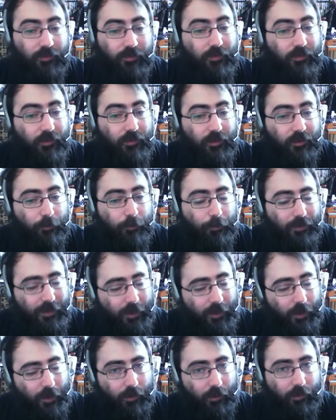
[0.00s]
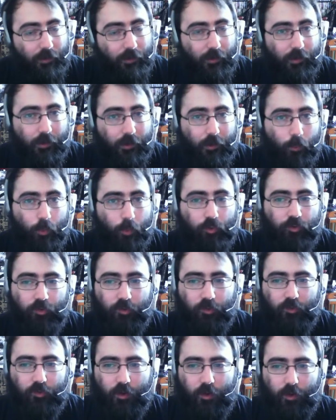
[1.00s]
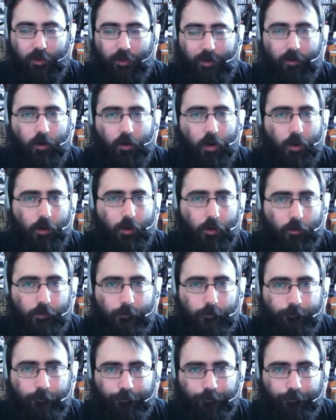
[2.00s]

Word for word: dyspnea, which is uh, air hunger,